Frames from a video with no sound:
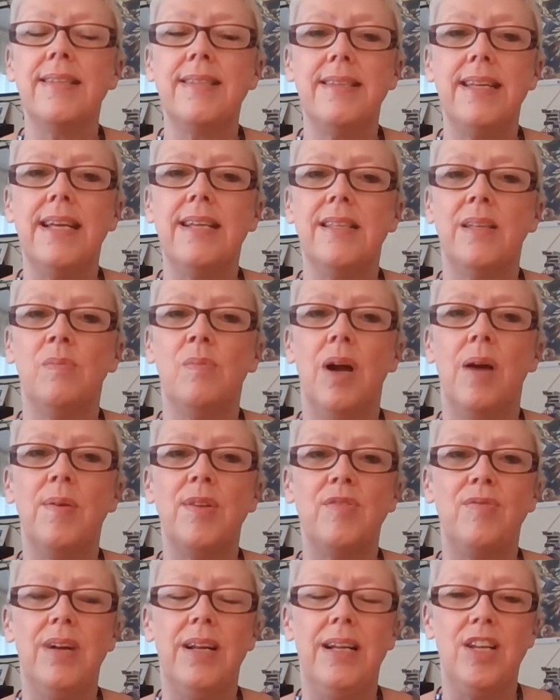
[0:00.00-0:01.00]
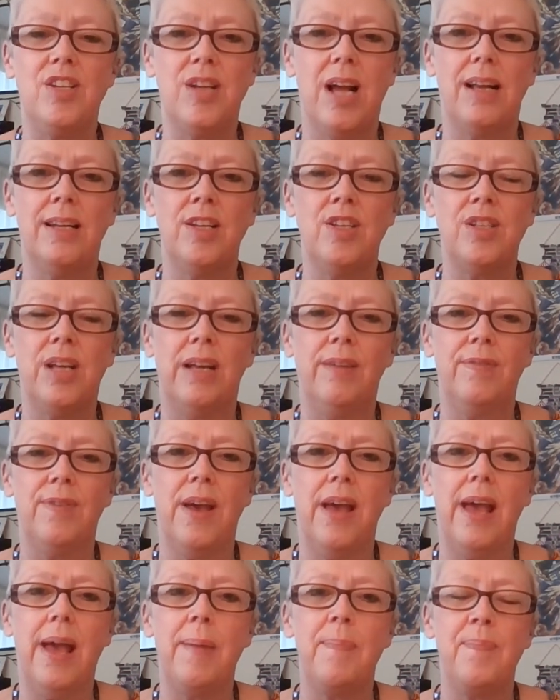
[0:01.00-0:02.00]
season where it was really challenging for
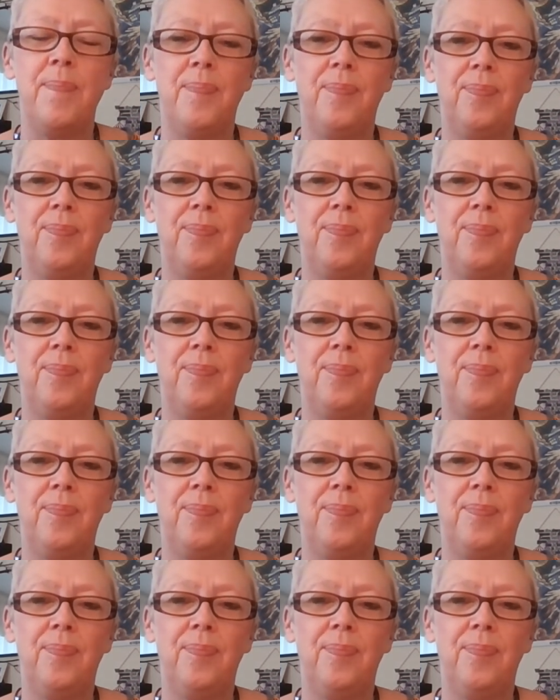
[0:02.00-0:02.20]
him?